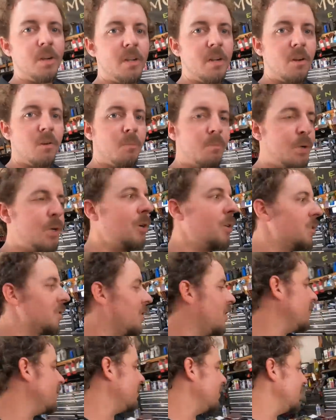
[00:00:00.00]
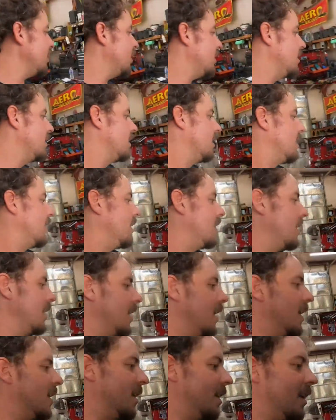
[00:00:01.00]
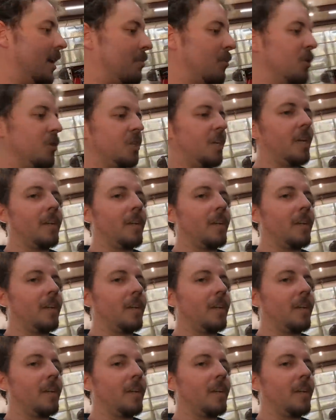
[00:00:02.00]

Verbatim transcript: run it on pure starting fluid, and then I'm gonna